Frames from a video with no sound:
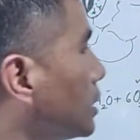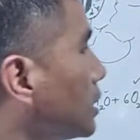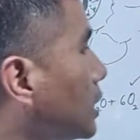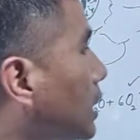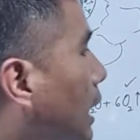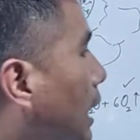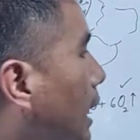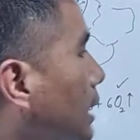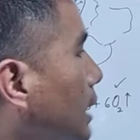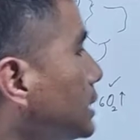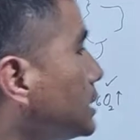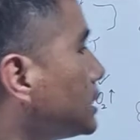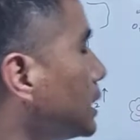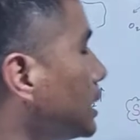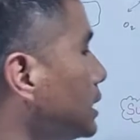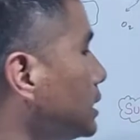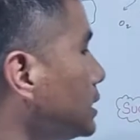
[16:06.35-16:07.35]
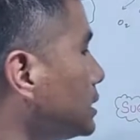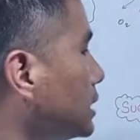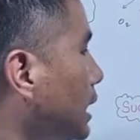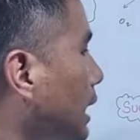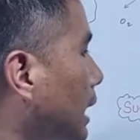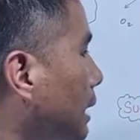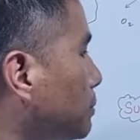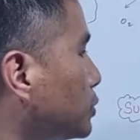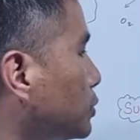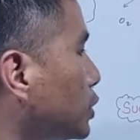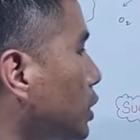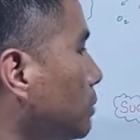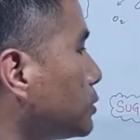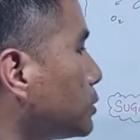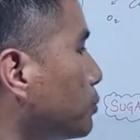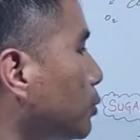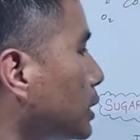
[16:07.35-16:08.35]
guard cells
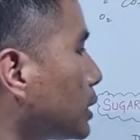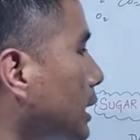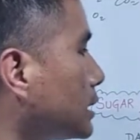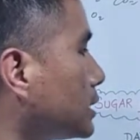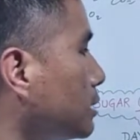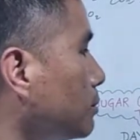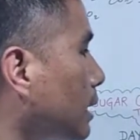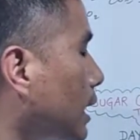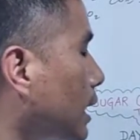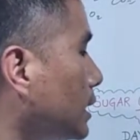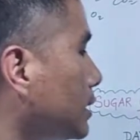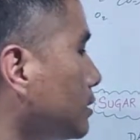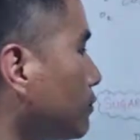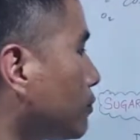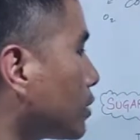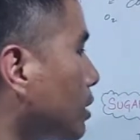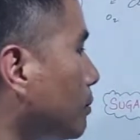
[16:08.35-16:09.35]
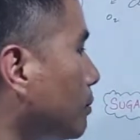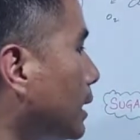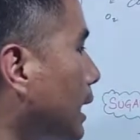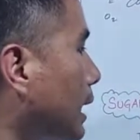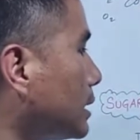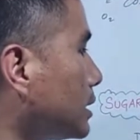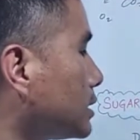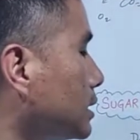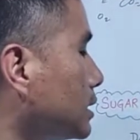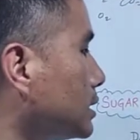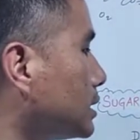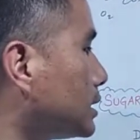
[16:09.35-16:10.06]
absorbs potassium ion from adjacent